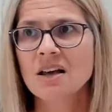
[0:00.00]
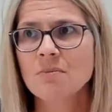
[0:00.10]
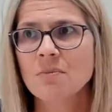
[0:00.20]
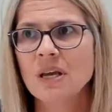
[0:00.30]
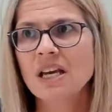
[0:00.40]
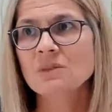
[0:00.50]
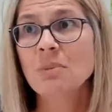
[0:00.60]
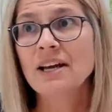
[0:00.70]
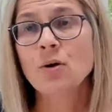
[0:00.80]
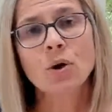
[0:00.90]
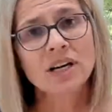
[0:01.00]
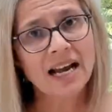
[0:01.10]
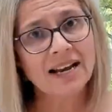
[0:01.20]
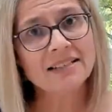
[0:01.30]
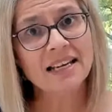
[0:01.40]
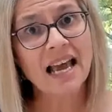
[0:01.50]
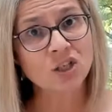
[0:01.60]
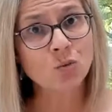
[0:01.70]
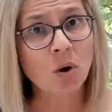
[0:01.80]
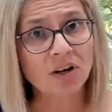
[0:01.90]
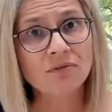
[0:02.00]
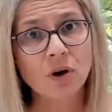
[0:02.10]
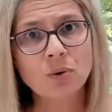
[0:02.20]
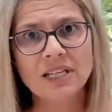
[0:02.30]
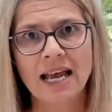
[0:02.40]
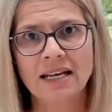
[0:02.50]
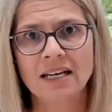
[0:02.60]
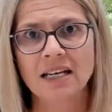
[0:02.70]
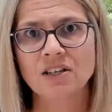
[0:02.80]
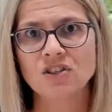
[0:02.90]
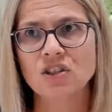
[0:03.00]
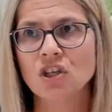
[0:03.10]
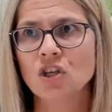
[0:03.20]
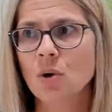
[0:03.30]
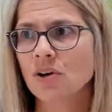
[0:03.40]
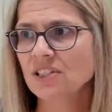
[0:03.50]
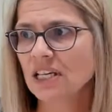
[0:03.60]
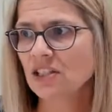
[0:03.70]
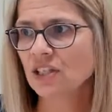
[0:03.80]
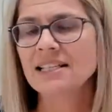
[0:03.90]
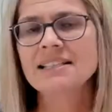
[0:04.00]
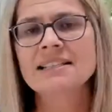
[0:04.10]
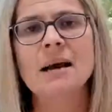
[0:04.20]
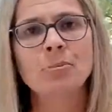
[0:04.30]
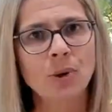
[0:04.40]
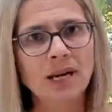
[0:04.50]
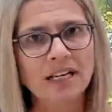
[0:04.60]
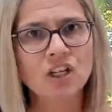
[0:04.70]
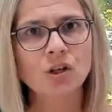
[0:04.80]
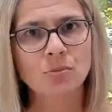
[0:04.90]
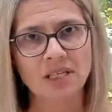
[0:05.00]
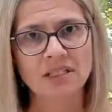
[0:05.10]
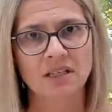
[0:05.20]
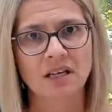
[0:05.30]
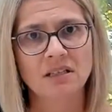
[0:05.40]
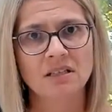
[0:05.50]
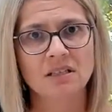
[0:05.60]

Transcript: Because by organizing as one of those entities, you are essentially separating your business